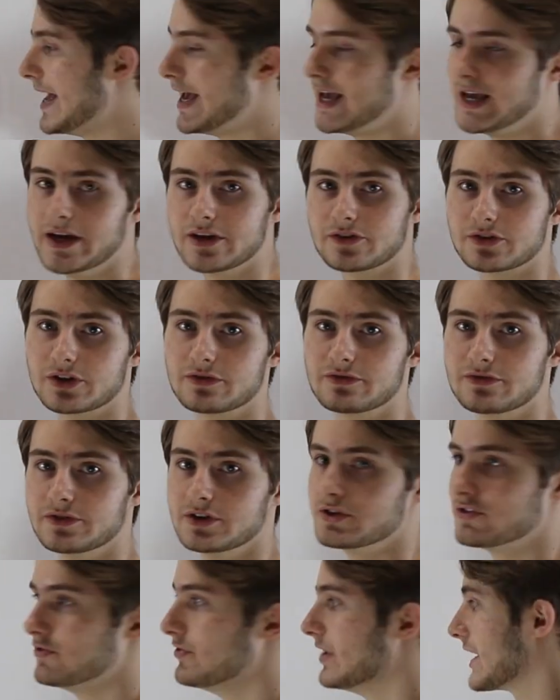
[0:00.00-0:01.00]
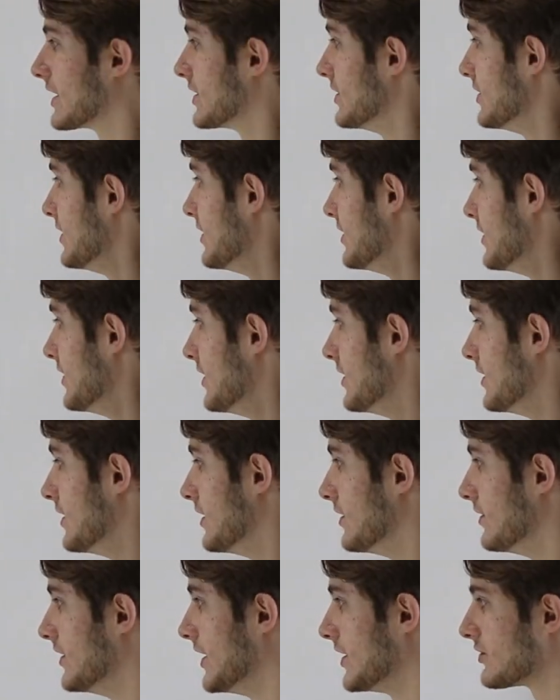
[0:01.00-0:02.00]
A as our first vector,
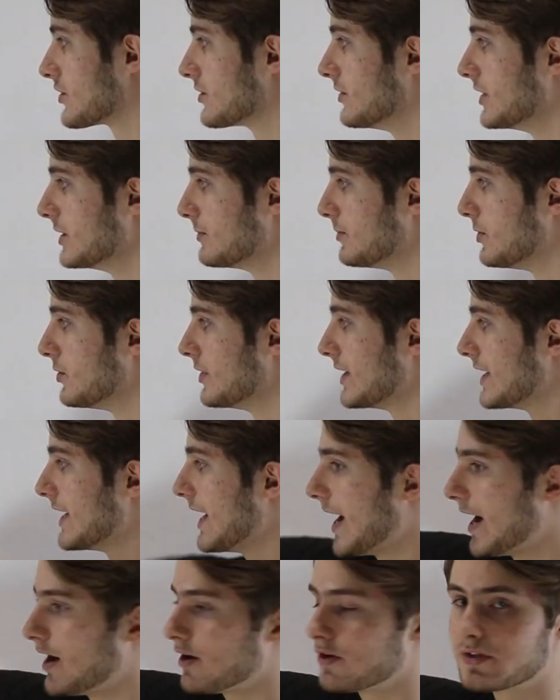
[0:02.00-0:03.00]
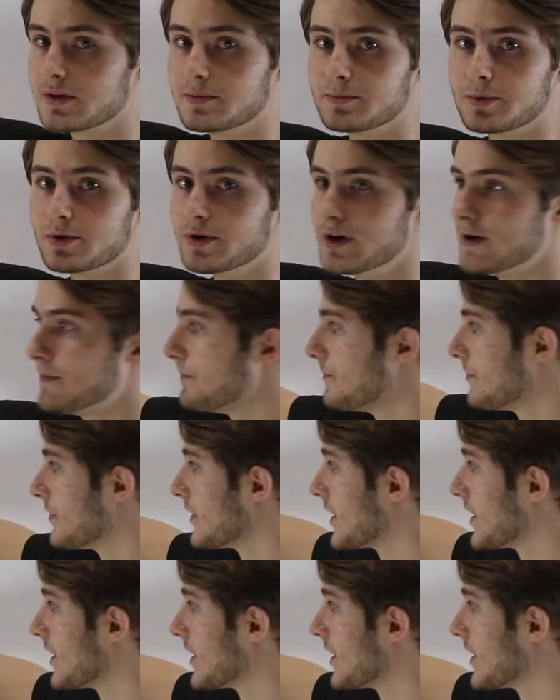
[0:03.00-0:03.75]
that's going to point out of the board,